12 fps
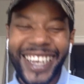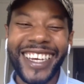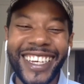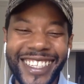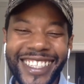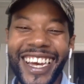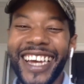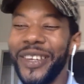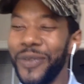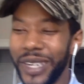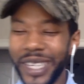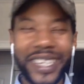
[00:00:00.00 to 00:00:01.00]
Exactly.
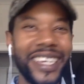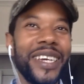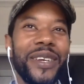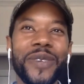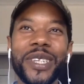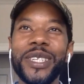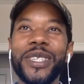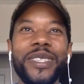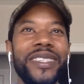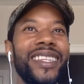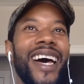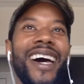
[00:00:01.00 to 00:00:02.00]
You want to
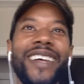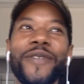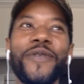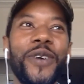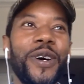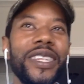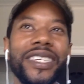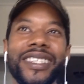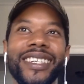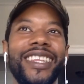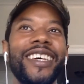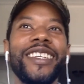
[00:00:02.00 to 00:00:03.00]
not fall
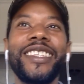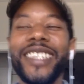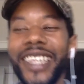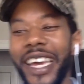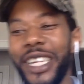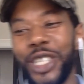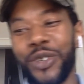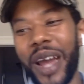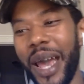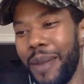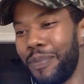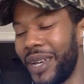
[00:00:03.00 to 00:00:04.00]
into that
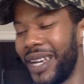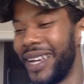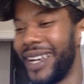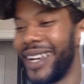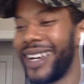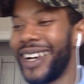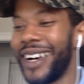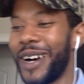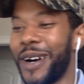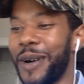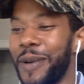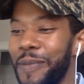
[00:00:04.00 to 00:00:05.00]
trap.
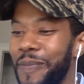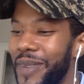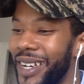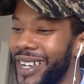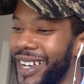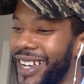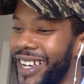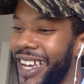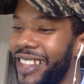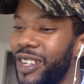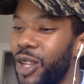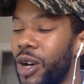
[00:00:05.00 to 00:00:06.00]
And
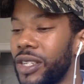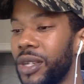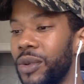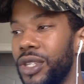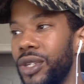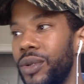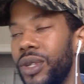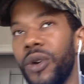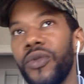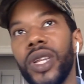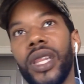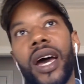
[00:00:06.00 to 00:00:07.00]
then also too,
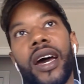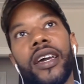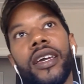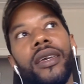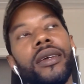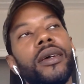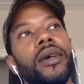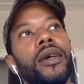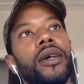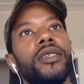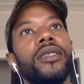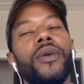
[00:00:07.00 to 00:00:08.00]
don't rely
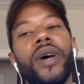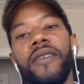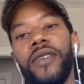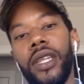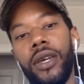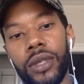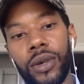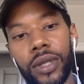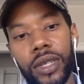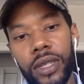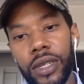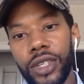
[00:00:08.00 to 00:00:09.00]
so heavily on
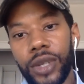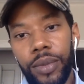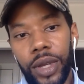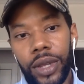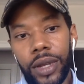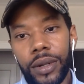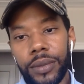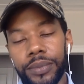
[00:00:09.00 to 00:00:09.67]
a distributor.